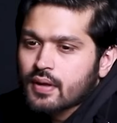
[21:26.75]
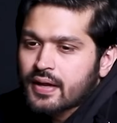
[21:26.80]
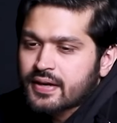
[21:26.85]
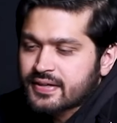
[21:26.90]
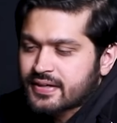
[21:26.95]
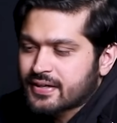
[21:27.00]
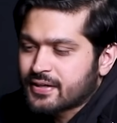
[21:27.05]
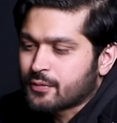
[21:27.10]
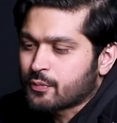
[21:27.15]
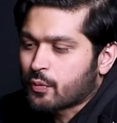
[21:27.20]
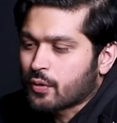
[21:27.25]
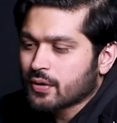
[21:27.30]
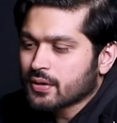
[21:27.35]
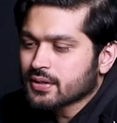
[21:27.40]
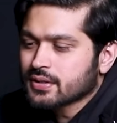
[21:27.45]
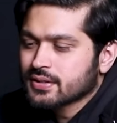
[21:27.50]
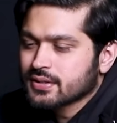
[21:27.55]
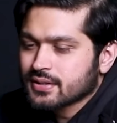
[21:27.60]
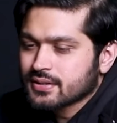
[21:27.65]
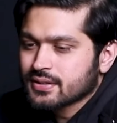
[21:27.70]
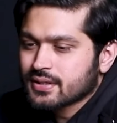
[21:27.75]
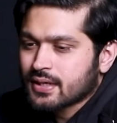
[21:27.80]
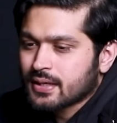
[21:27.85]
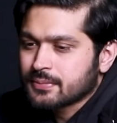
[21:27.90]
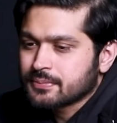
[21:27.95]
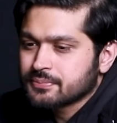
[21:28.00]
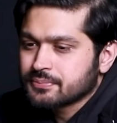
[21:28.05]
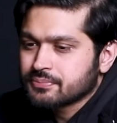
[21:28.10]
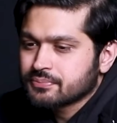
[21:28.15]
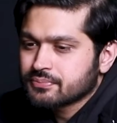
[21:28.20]
And did it work?
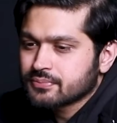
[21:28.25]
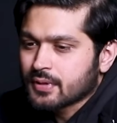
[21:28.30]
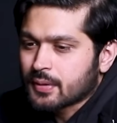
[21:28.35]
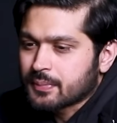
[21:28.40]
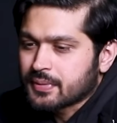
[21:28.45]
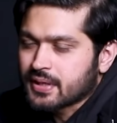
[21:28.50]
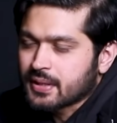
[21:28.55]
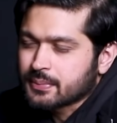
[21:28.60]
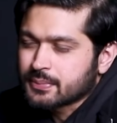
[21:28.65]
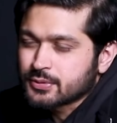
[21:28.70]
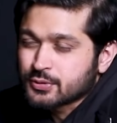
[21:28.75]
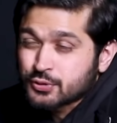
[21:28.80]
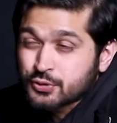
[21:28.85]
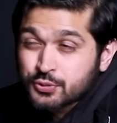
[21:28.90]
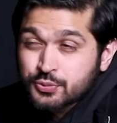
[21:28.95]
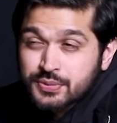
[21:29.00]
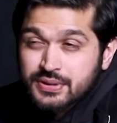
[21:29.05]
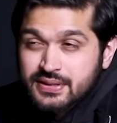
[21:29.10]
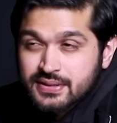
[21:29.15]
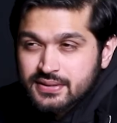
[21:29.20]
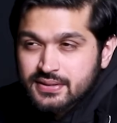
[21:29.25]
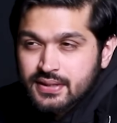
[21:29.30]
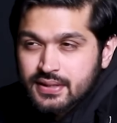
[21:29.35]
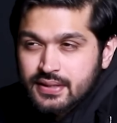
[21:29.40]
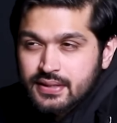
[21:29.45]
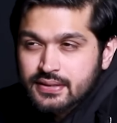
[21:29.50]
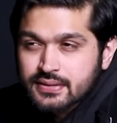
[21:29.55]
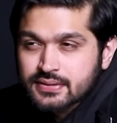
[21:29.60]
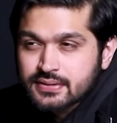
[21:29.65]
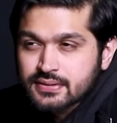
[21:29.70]
I'm assuming
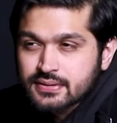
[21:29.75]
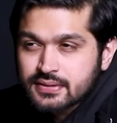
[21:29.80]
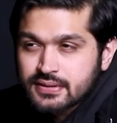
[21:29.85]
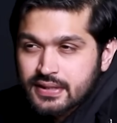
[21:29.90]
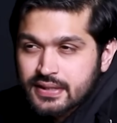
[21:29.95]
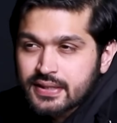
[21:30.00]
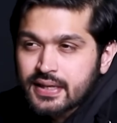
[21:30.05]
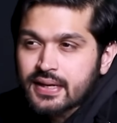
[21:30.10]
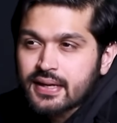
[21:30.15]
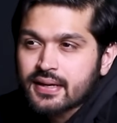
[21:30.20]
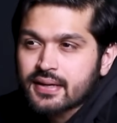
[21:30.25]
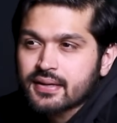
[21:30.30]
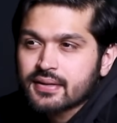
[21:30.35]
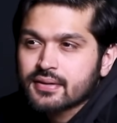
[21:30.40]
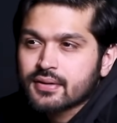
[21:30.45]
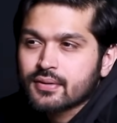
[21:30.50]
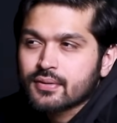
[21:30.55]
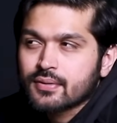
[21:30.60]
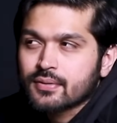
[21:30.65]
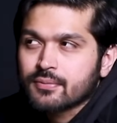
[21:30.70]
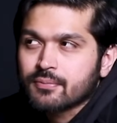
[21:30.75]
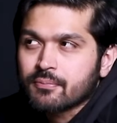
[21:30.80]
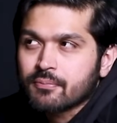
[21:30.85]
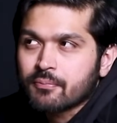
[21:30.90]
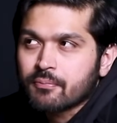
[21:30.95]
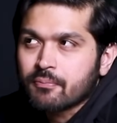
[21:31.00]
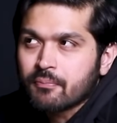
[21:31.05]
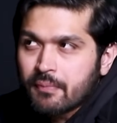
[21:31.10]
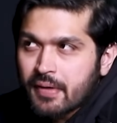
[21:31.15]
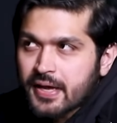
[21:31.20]
it did
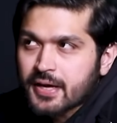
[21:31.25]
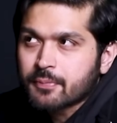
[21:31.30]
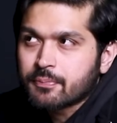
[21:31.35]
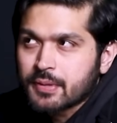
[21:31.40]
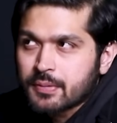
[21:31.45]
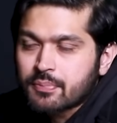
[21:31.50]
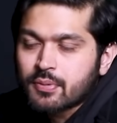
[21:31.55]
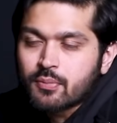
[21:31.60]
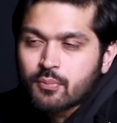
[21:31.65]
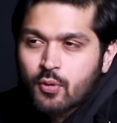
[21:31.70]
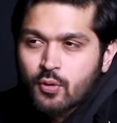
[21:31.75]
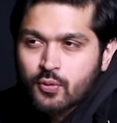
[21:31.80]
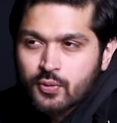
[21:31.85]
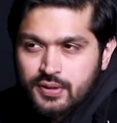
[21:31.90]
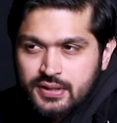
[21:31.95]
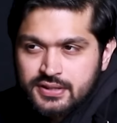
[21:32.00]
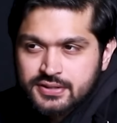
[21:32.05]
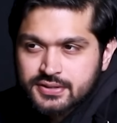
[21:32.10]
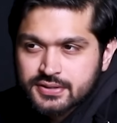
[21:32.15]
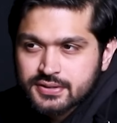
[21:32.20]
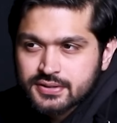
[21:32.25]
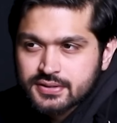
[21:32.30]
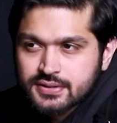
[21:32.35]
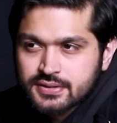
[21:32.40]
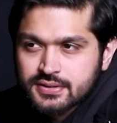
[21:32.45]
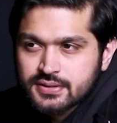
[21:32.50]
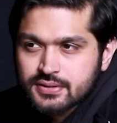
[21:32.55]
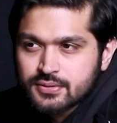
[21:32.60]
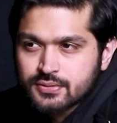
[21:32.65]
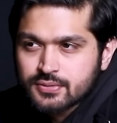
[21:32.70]
make people more religious.
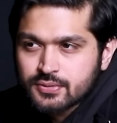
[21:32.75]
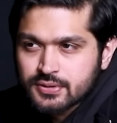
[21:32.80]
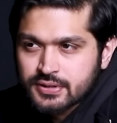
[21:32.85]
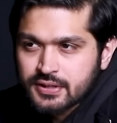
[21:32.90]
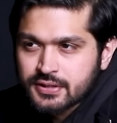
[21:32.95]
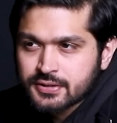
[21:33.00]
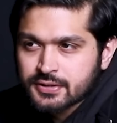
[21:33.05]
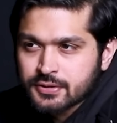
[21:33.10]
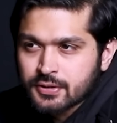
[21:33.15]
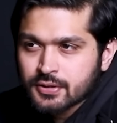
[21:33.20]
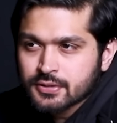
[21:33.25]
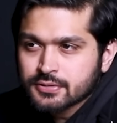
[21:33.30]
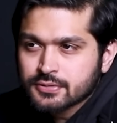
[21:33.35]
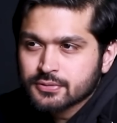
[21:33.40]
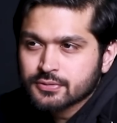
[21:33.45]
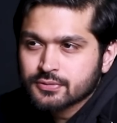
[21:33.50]
Did it not?